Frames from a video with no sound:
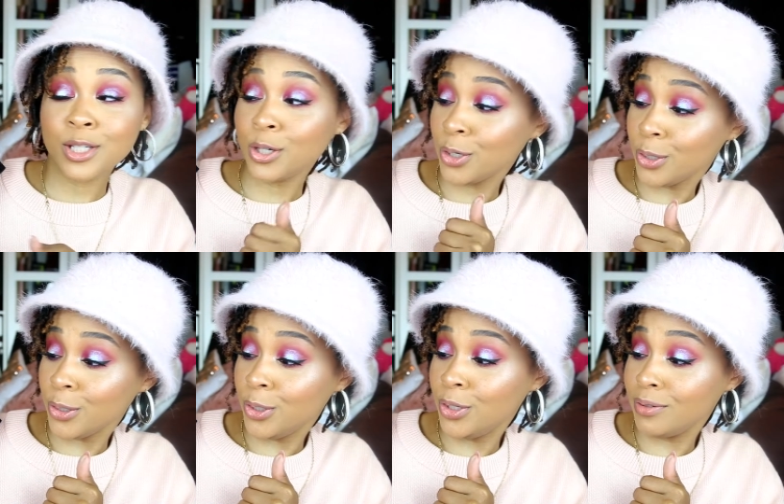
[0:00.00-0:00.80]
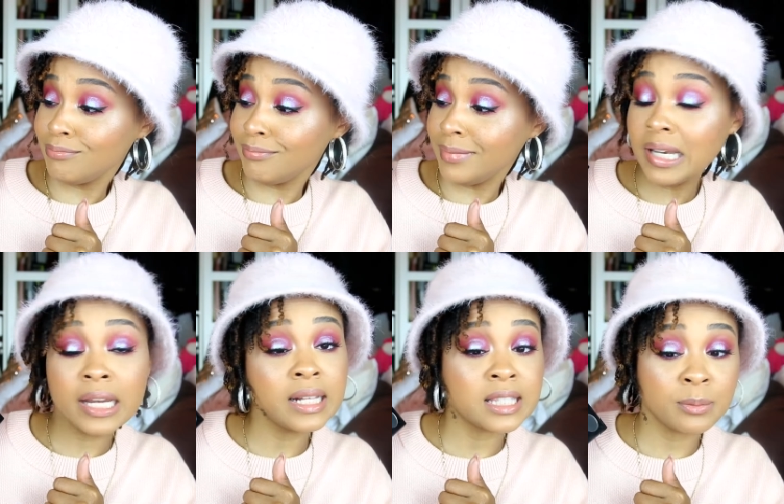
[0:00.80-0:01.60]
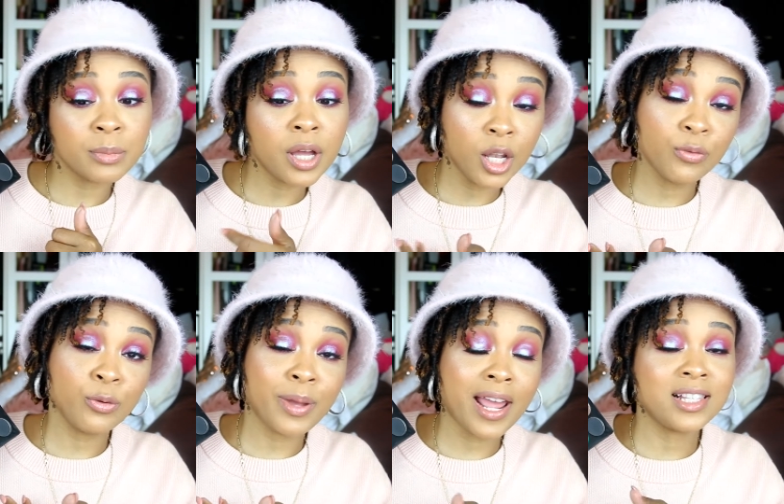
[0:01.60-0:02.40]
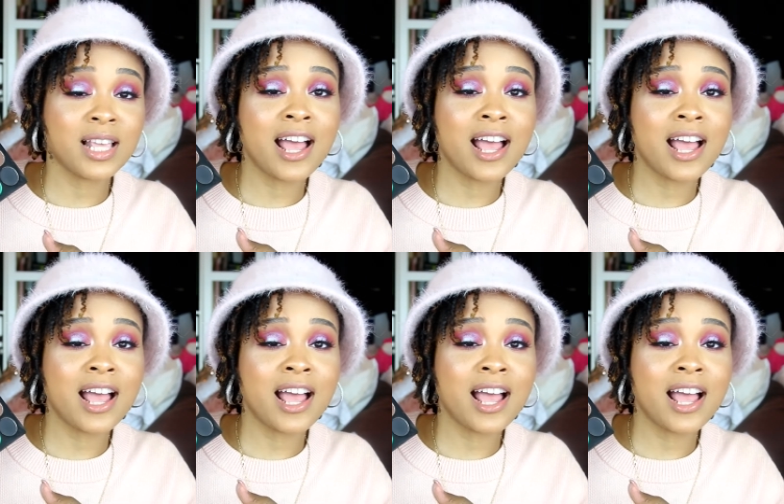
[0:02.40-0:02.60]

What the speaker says: Your girl needed some colorful mattes.